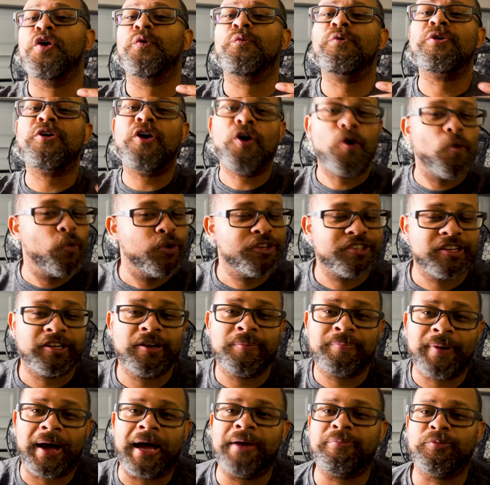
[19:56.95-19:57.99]
we're always going
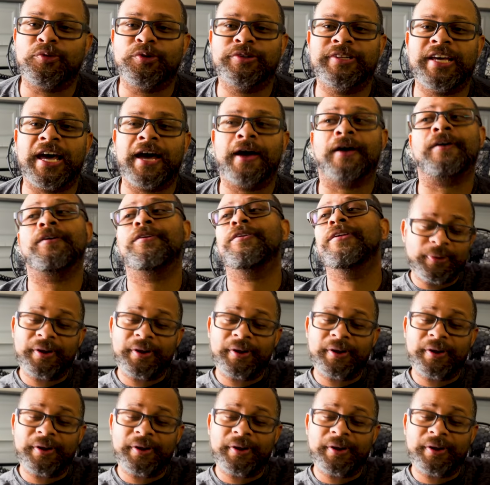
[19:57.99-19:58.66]
to buy more tackle.